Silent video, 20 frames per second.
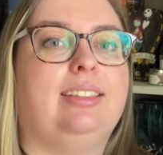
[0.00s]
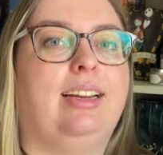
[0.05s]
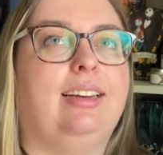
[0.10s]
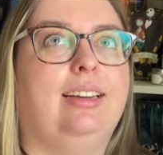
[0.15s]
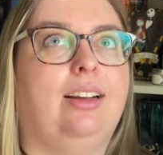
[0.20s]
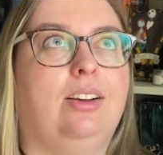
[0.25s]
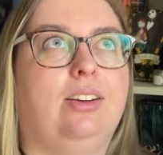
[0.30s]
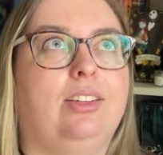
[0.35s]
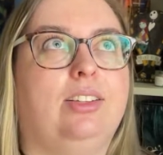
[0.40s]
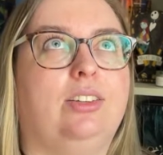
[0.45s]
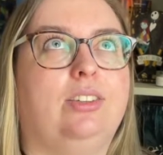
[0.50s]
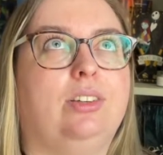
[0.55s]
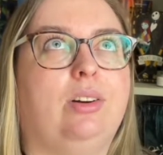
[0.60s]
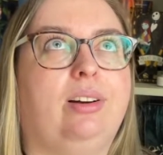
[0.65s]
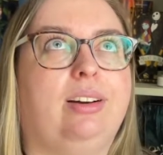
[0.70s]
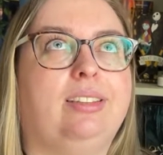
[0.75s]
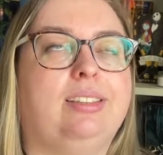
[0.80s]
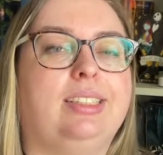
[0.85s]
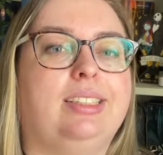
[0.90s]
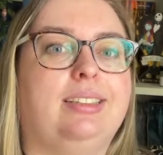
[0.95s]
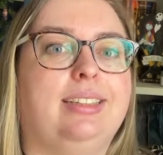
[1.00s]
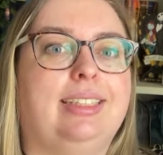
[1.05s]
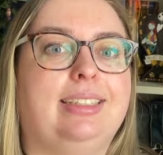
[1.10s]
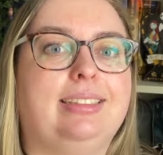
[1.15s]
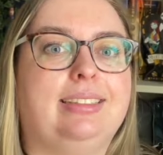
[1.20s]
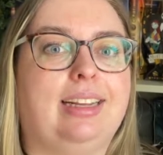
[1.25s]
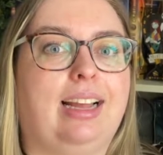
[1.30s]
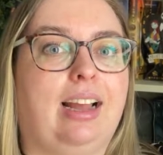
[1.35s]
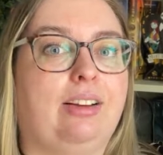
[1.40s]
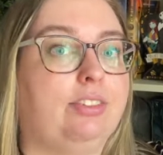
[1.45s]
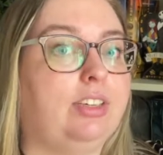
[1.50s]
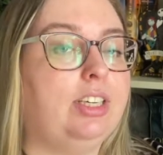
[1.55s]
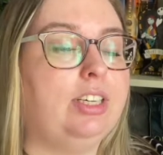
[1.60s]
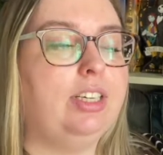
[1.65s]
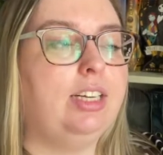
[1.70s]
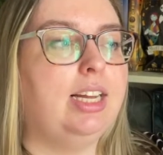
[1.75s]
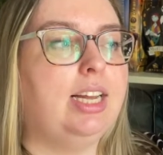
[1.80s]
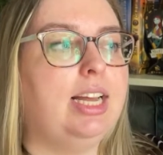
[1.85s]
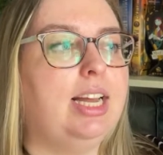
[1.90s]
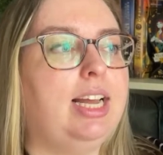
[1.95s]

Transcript: and young adult queer series ever.